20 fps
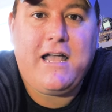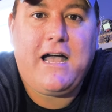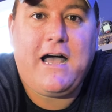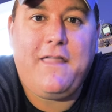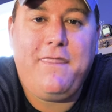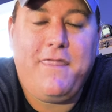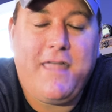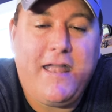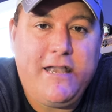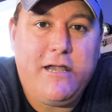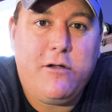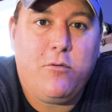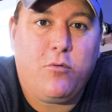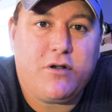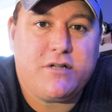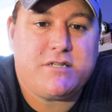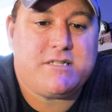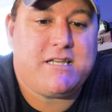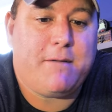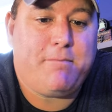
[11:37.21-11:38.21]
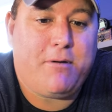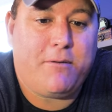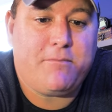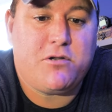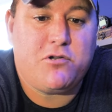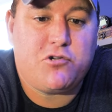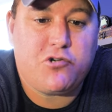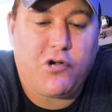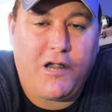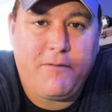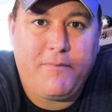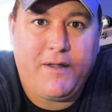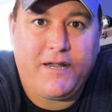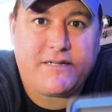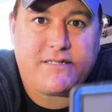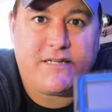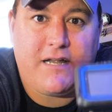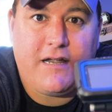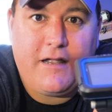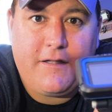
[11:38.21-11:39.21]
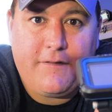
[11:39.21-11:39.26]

and then you want to step up to Trimix.